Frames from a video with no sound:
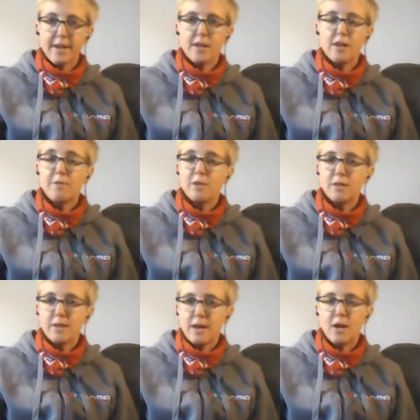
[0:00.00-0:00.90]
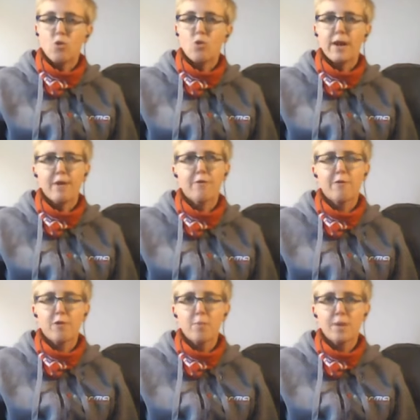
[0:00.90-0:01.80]
Even now, we have
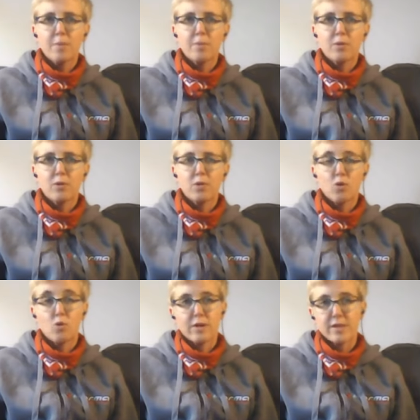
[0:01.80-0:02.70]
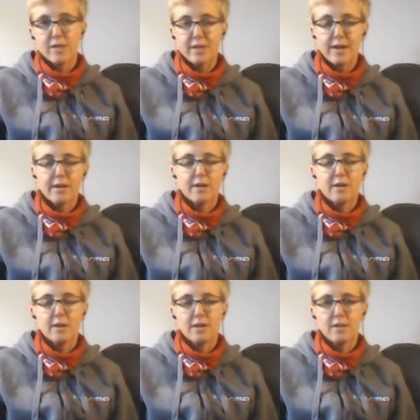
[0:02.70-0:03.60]
few people who are stuck in,